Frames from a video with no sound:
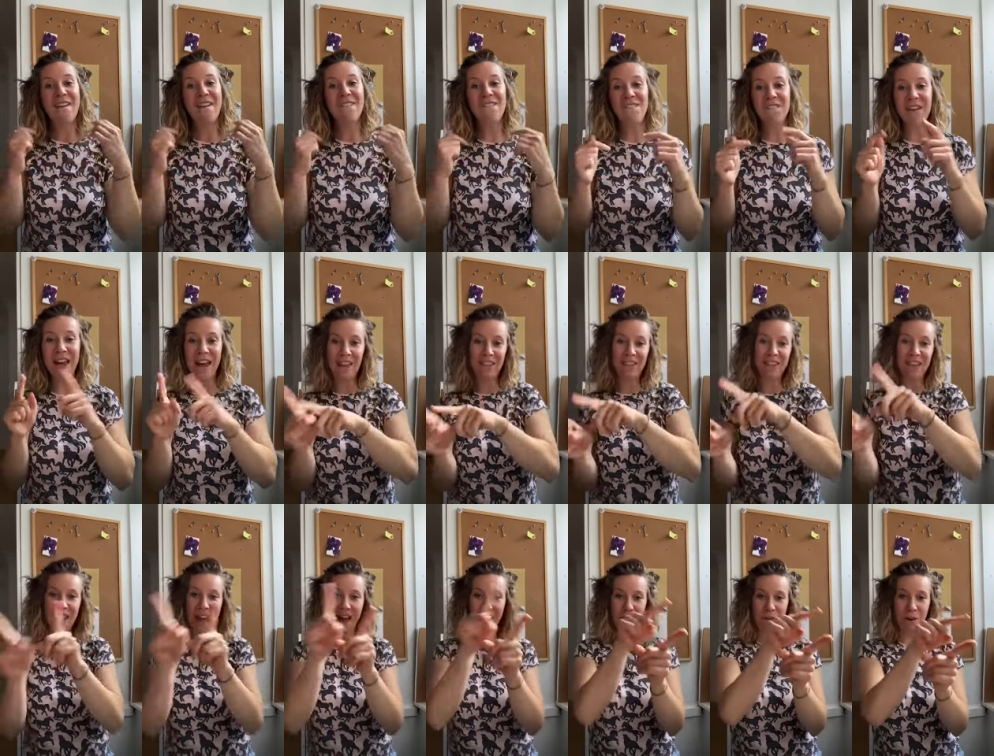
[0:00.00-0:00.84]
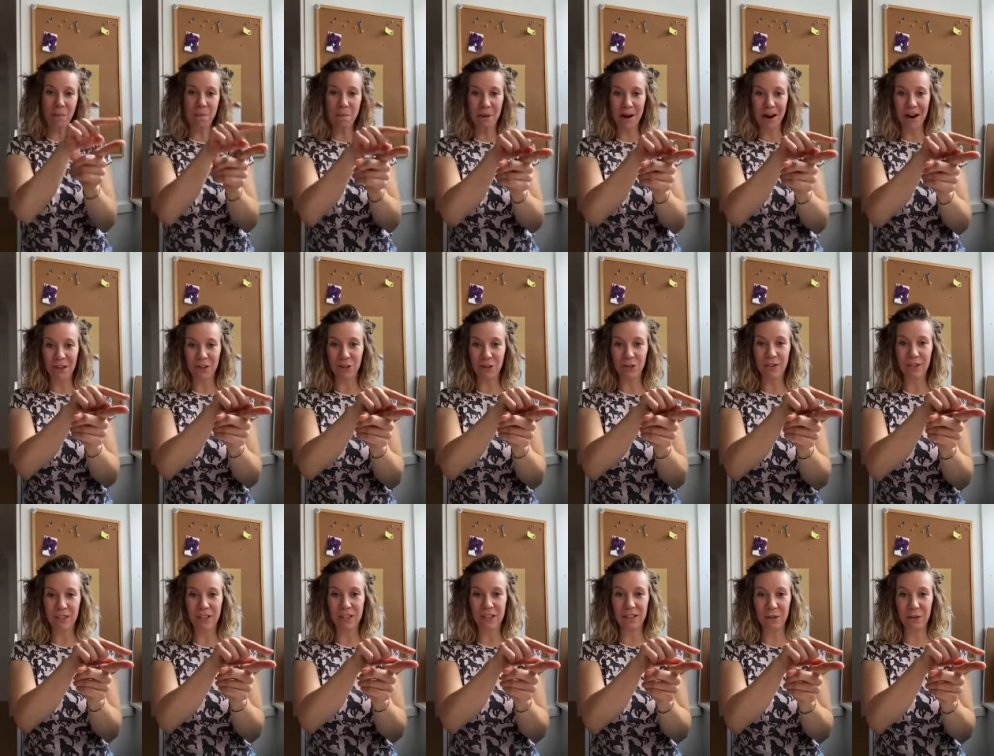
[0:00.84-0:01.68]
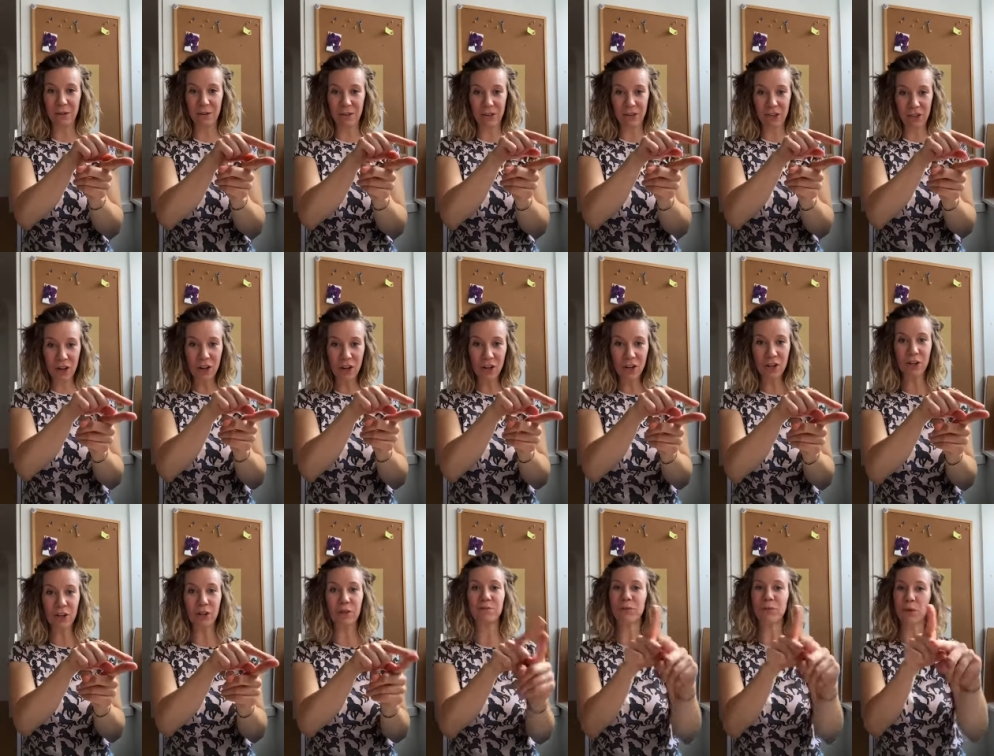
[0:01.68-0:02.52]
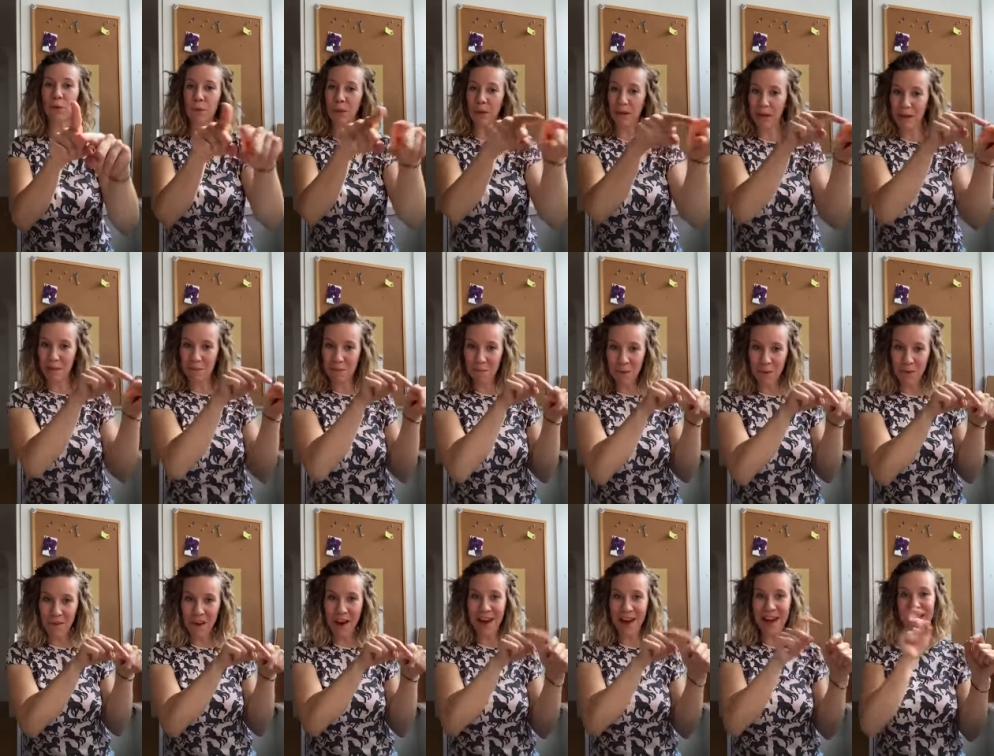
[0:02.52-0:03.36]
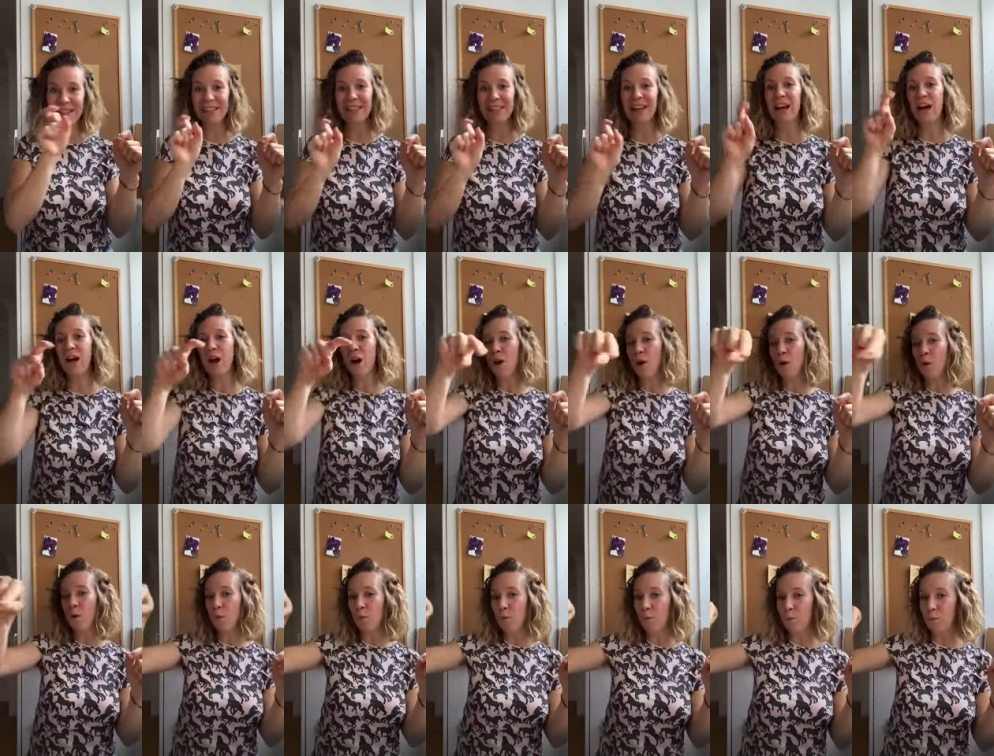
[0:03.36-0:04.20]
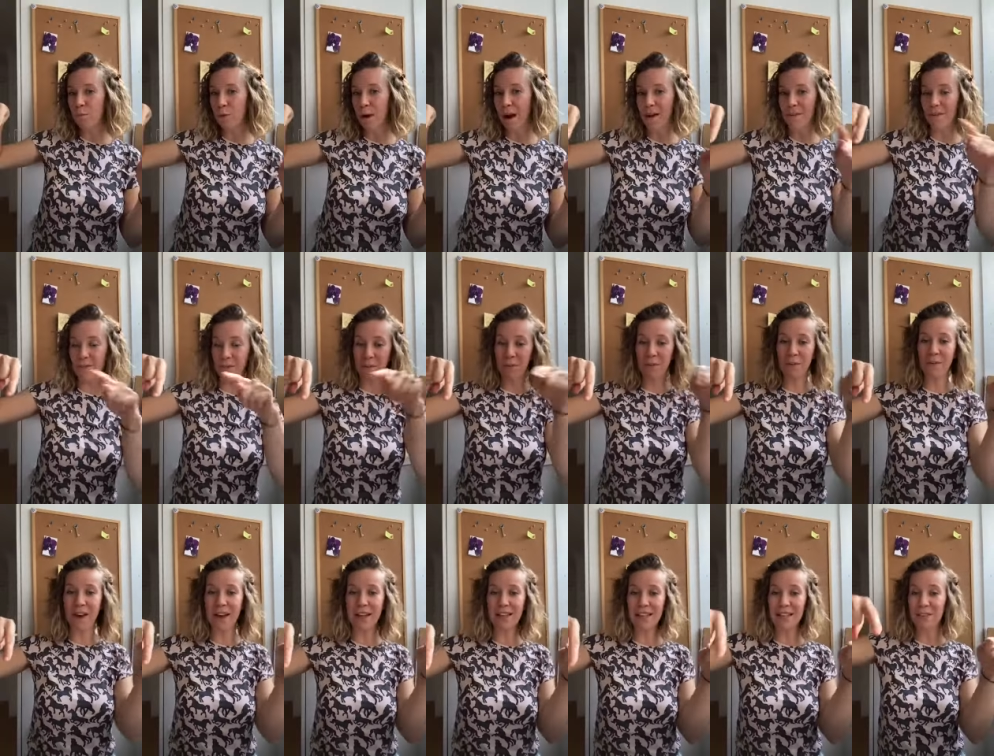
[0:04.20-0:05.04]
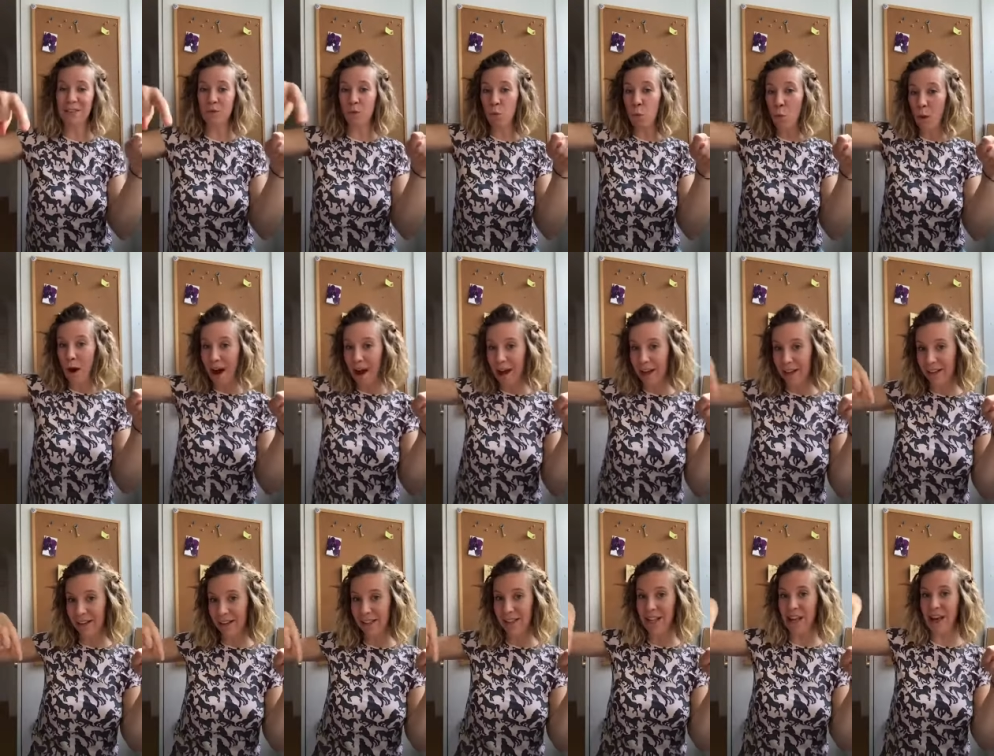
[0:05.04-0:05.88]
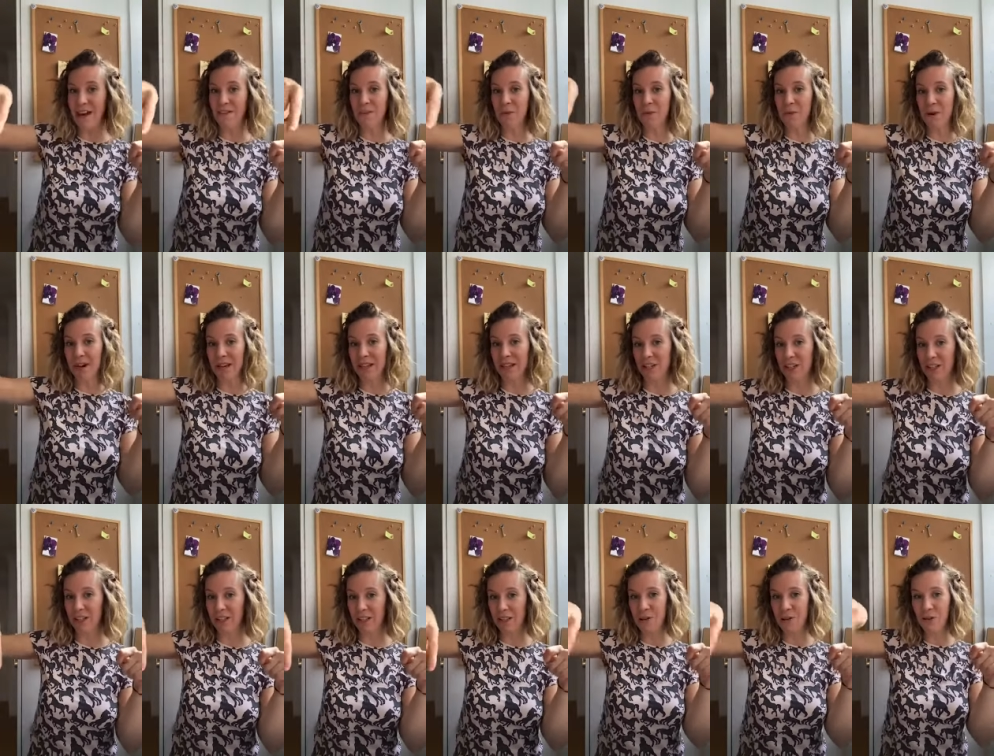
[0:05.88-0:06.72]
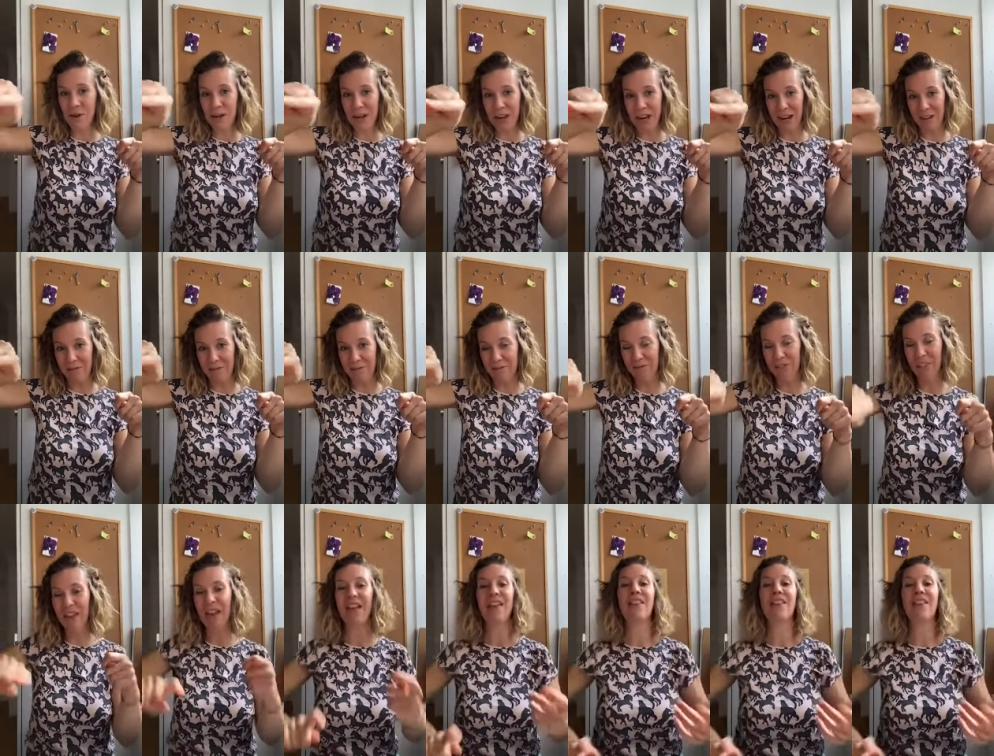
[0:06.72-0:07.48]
Then the other part of a circle will improvises whilst the other one is just looking.